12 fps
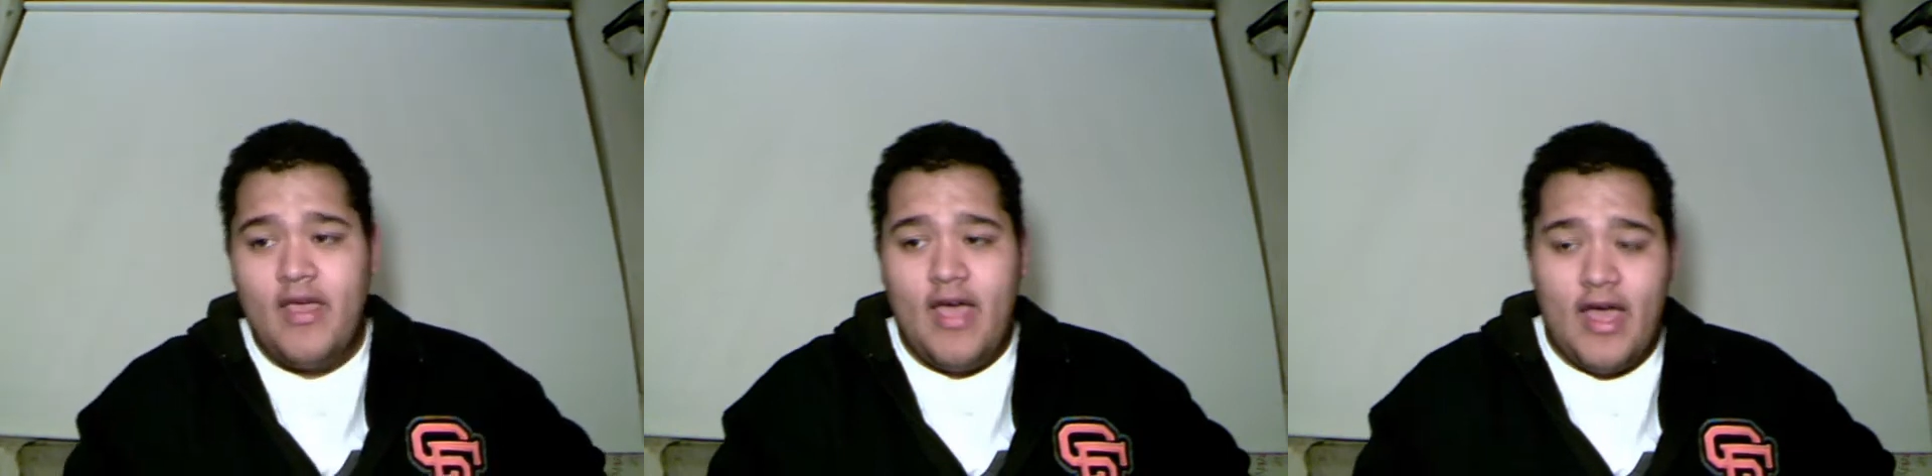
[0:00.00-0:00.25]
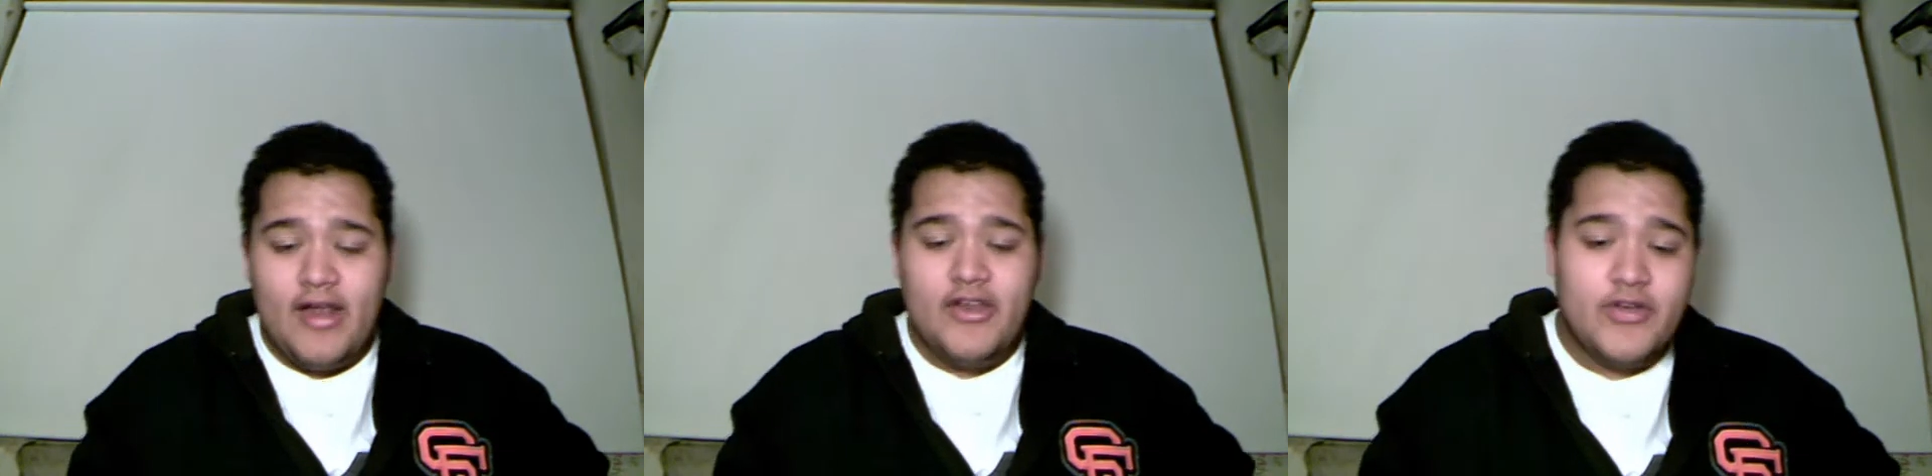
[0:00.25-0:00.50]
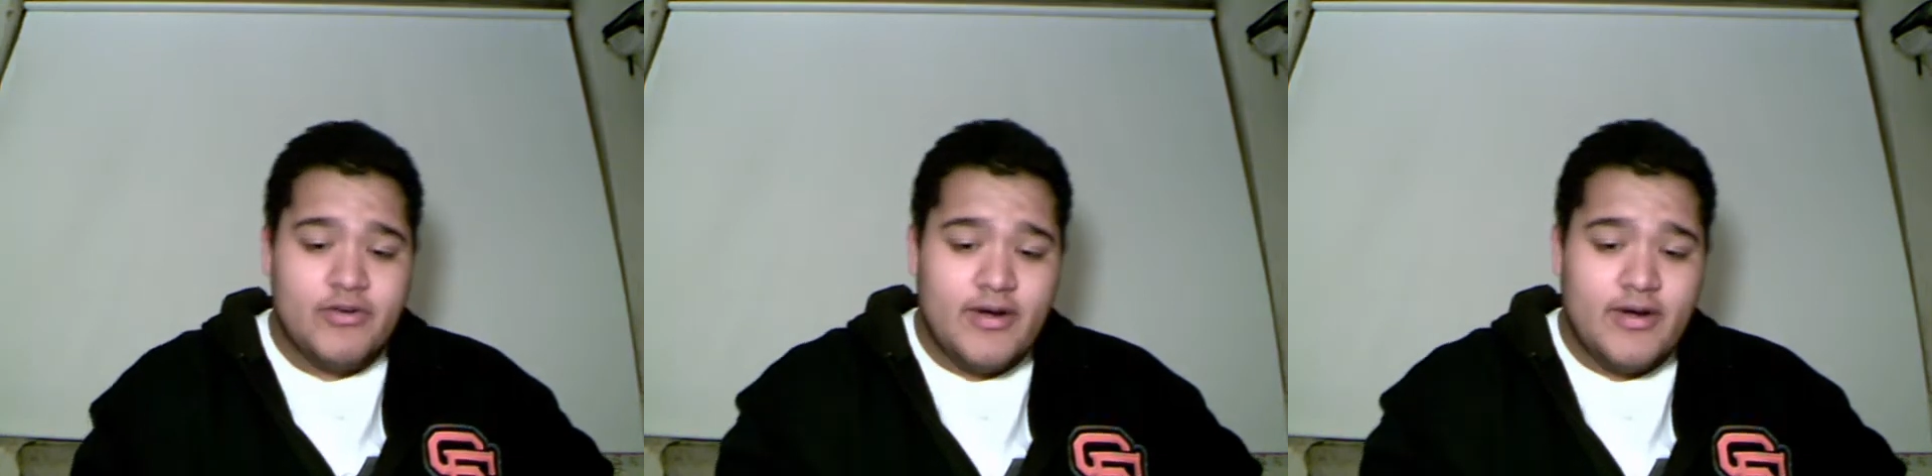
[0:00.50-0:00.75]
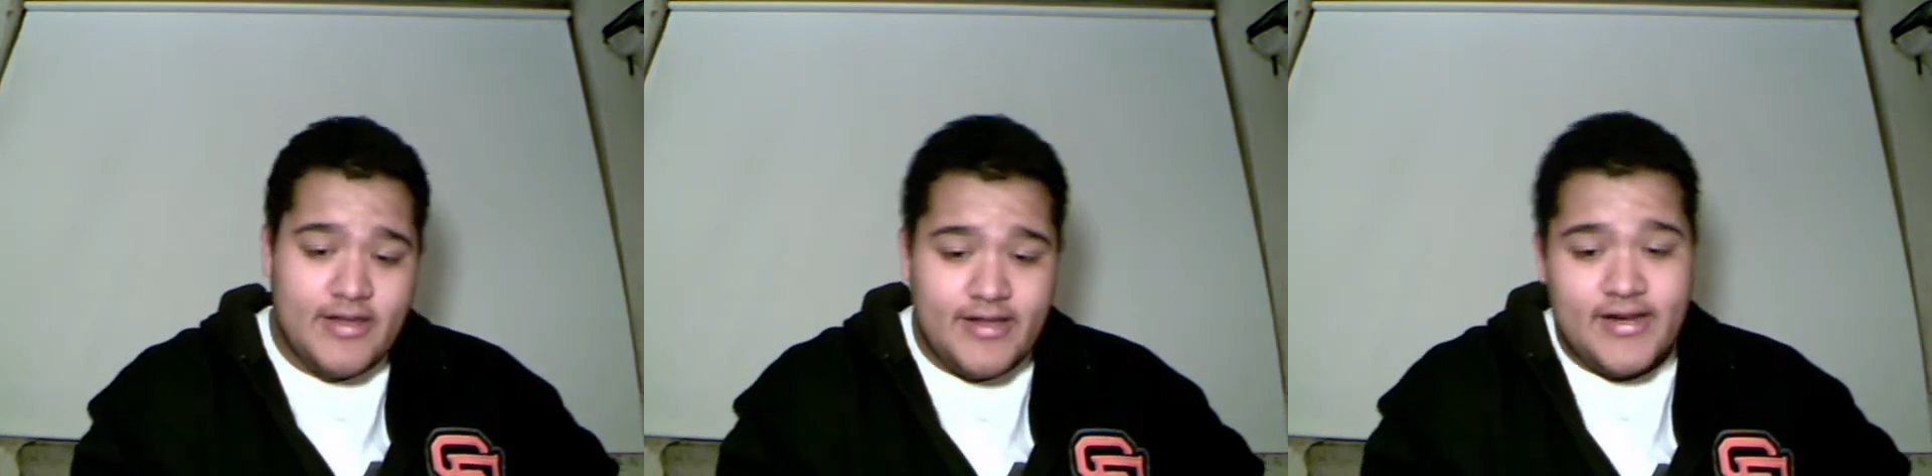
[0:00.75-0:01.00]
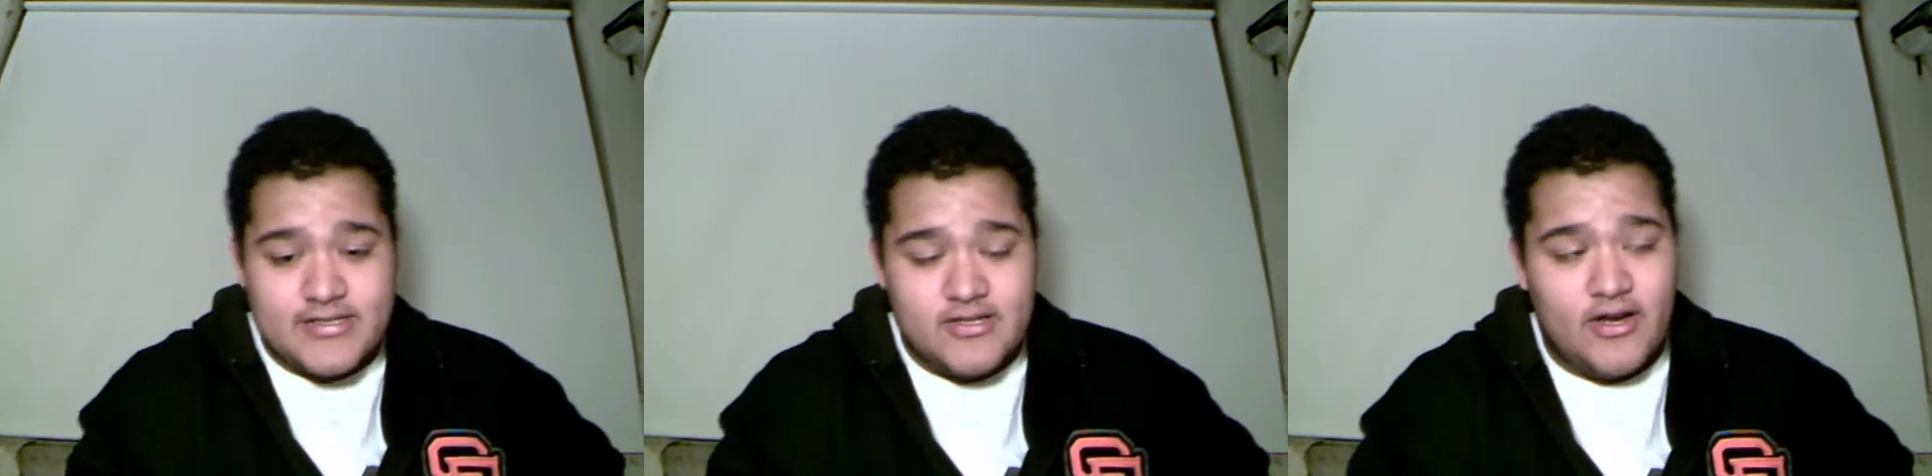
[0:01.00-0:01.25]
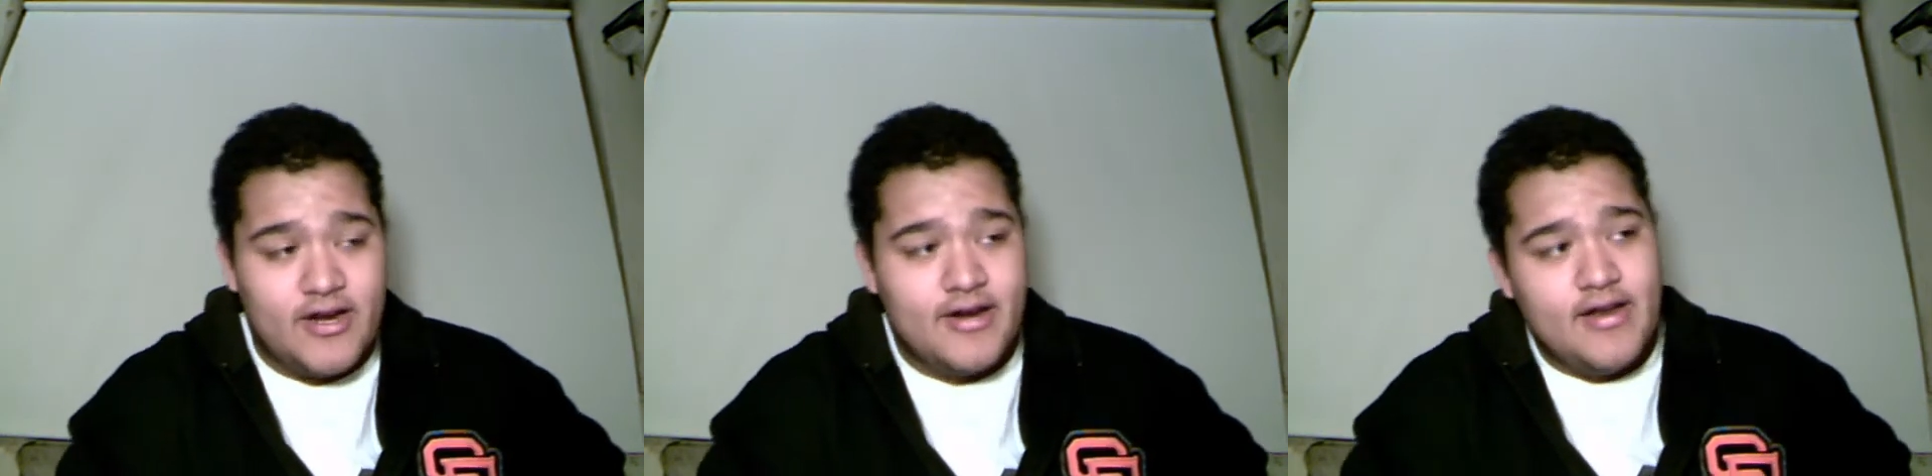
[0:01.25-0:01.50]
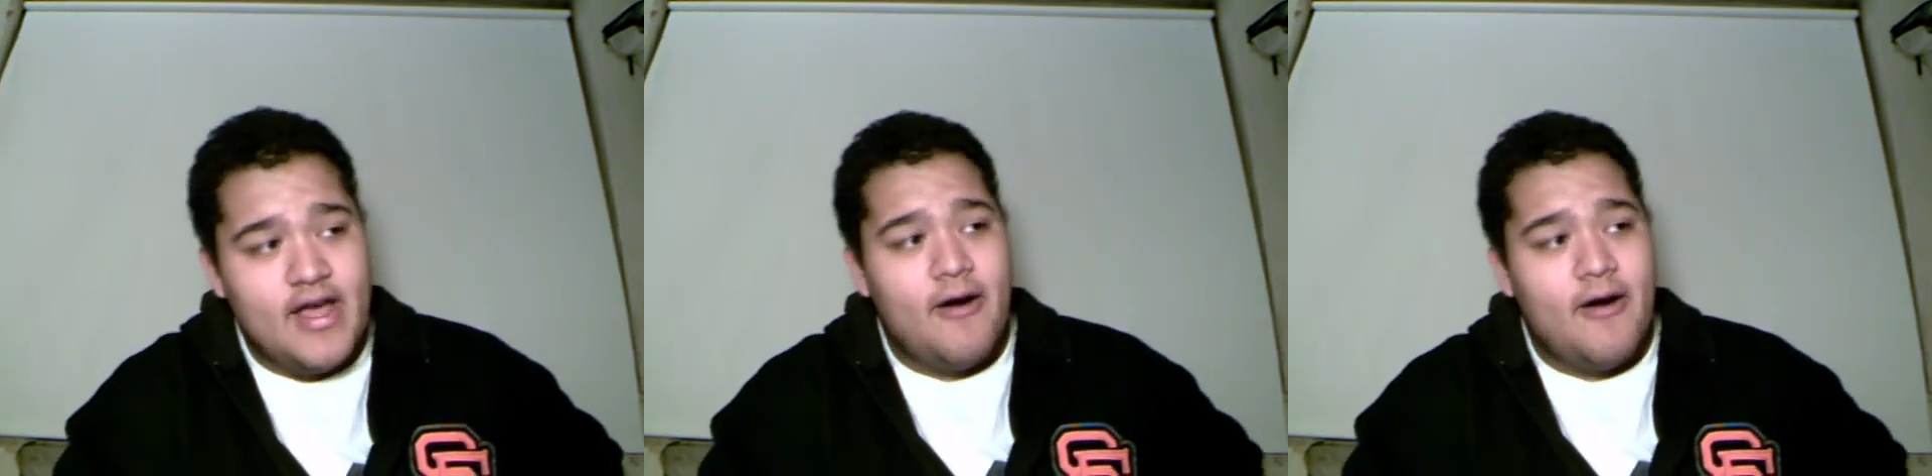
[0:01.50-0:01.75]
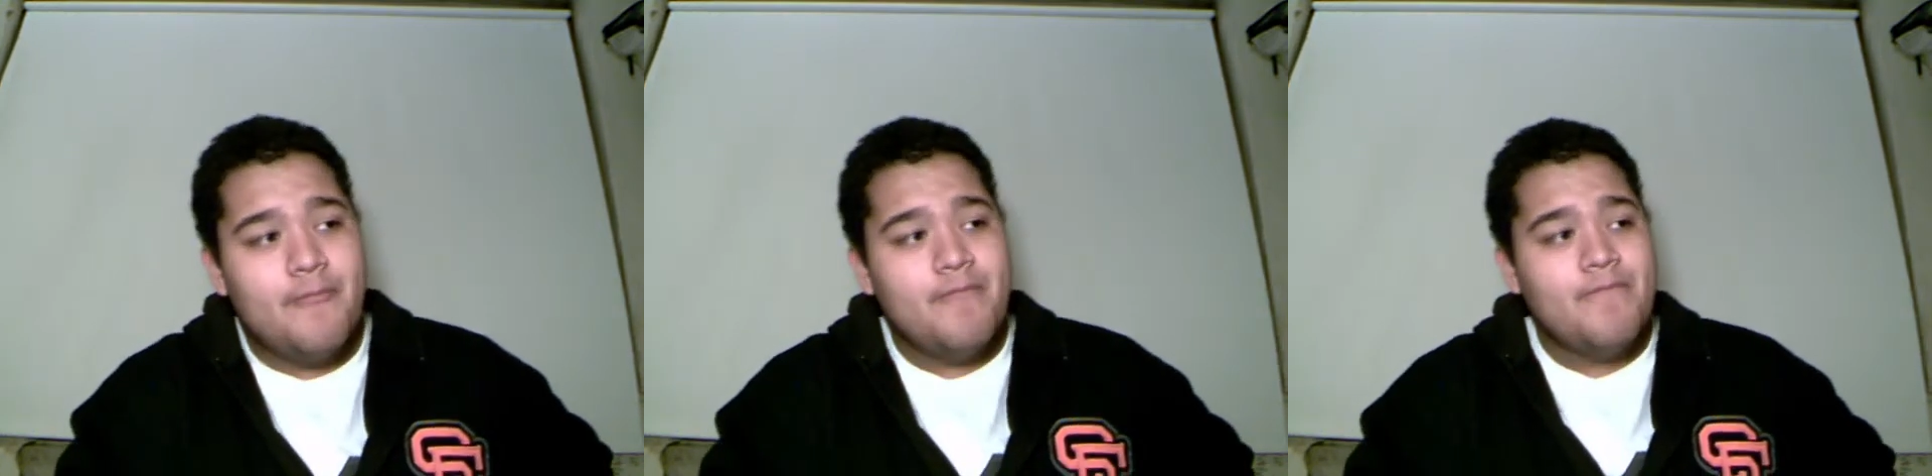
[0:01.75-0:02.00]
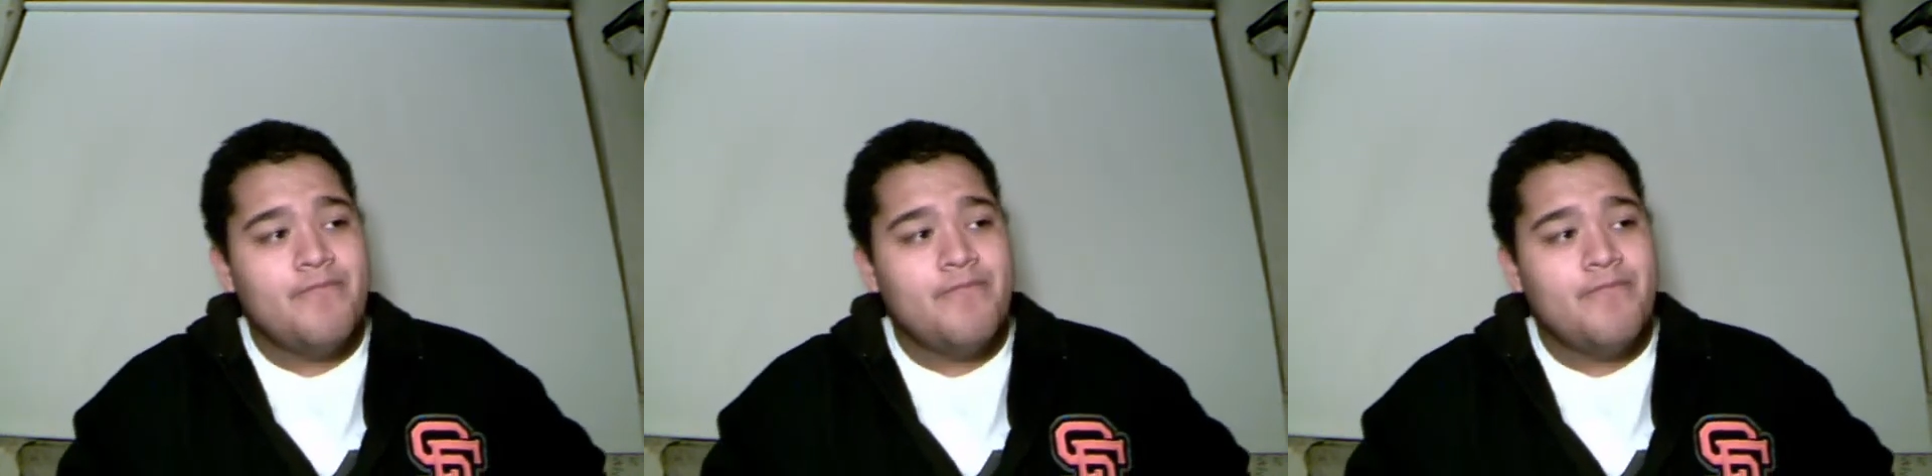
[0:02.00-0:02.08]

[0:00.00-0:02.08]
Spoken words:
And you could run Linux on it. Now,